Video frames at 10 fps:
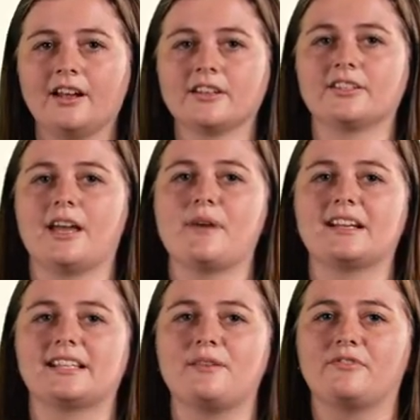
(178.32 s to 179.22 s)
So that
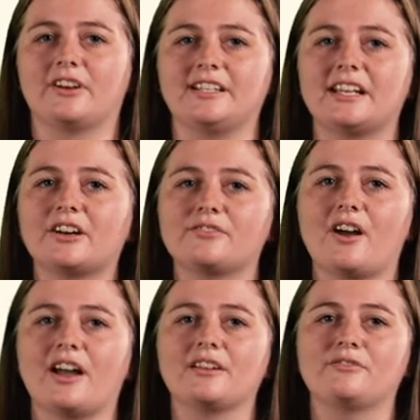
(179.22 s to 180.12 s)
might seem very
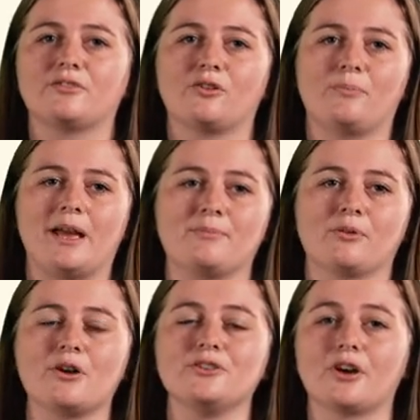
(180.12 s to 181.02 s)
terrifying for people
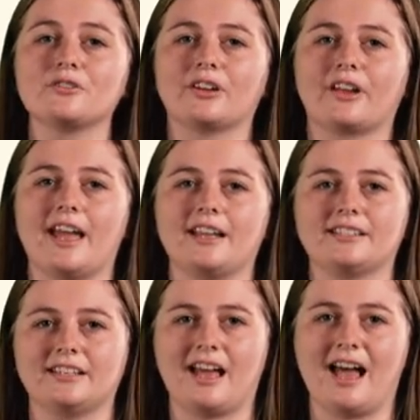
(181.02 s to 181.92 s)
who don't look
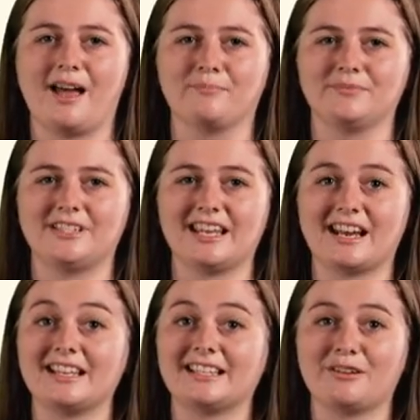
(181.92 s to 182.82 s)
at um,
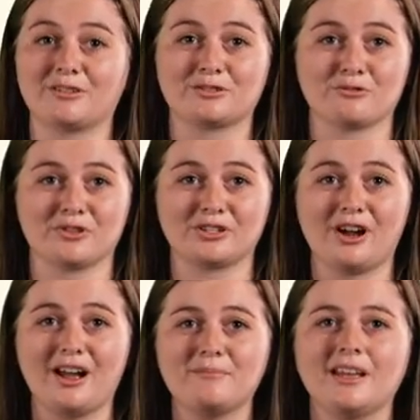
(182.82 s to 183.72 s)
DNA sequence all the
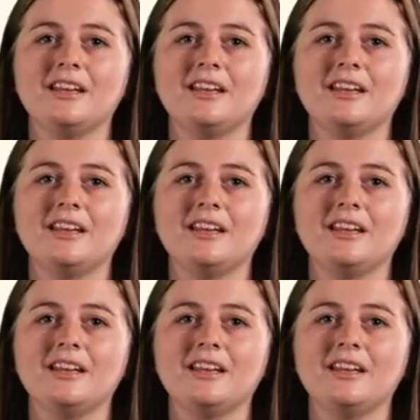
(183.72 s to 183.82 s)
time.